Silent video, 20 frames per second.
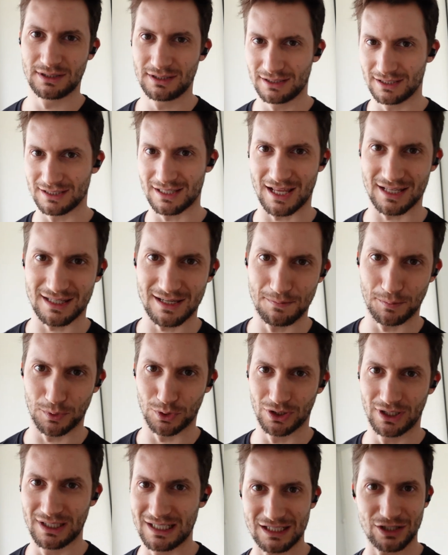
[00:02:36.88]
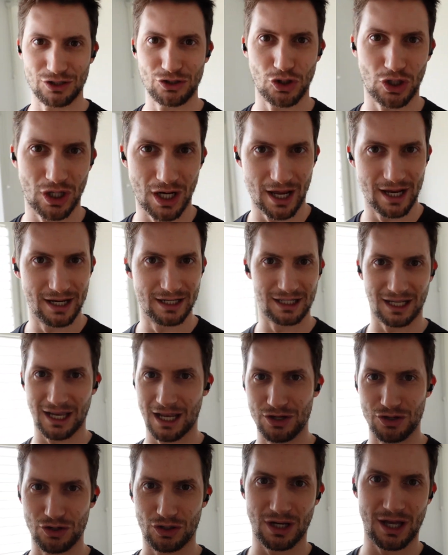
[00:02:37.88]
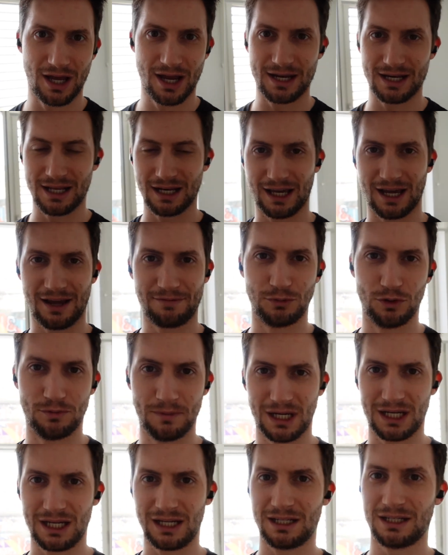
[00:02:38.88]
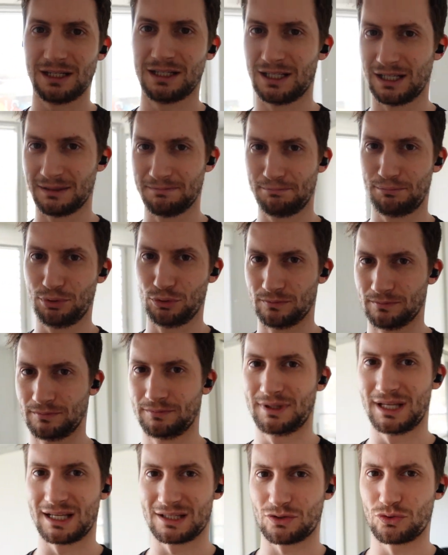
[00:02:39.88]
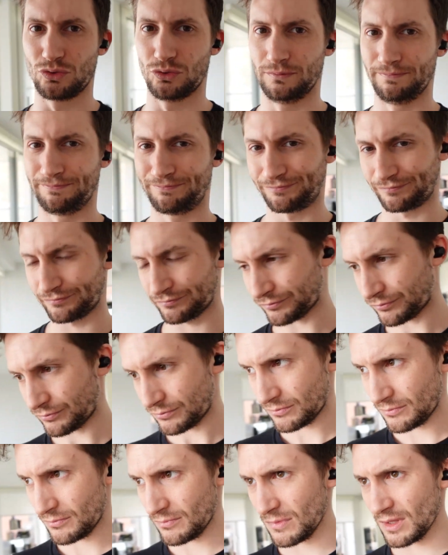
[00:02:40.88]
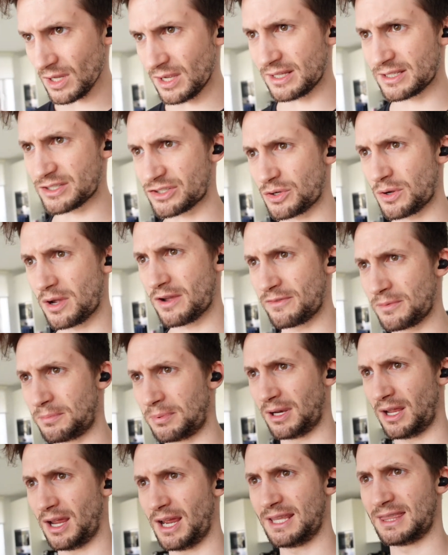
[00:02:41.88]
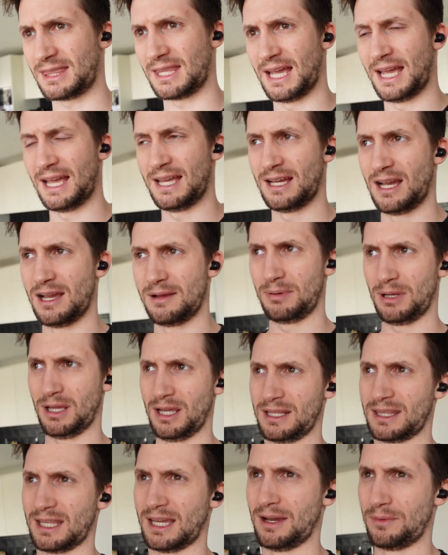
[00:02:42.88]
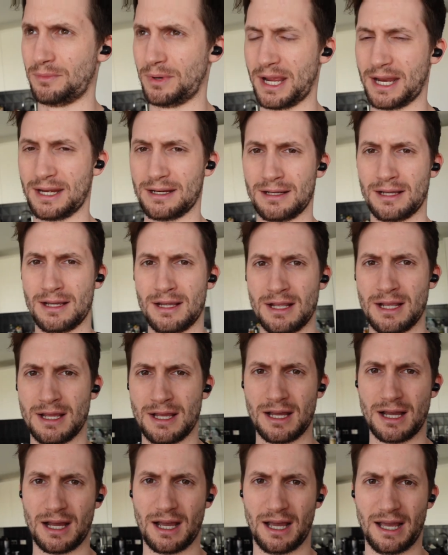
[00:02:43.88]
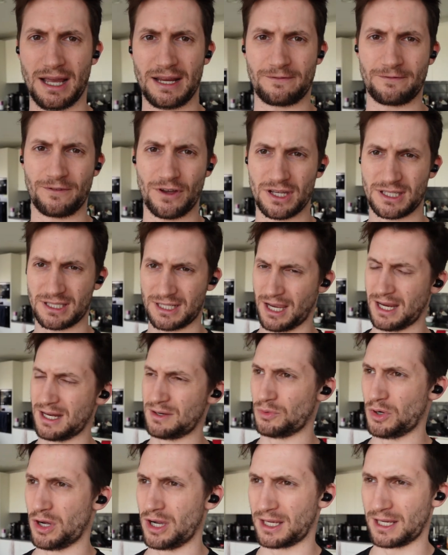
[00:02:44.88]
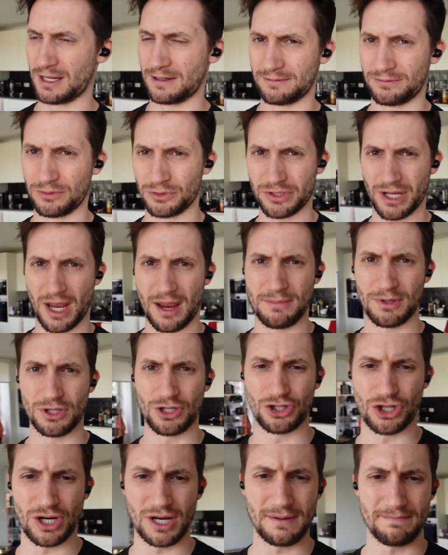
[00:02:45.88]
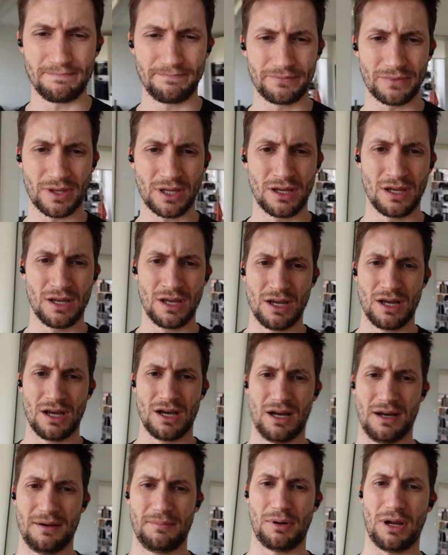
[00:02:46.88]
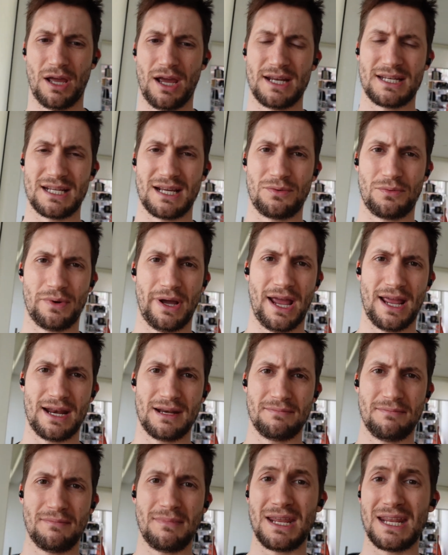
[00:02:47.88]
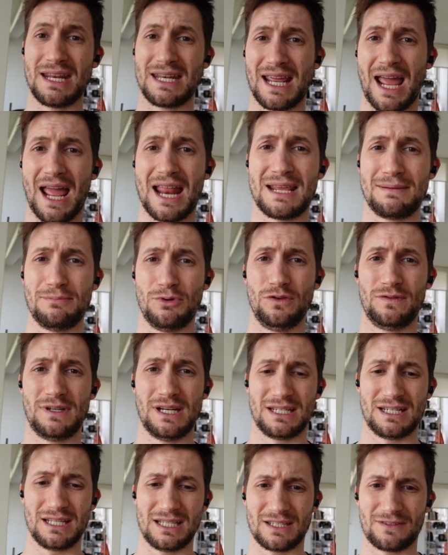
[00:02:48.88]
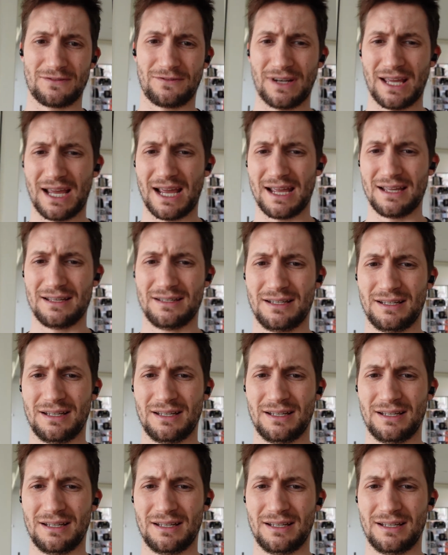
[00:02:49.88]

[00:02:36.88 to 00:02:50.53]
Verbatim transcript: It's that simple. I need a new client. I get a new client and I have more money and then boom, that's cool. And so I've applied that. I applied that when I first started working full time at the gym. I applied it when me and Dani moved into this flat.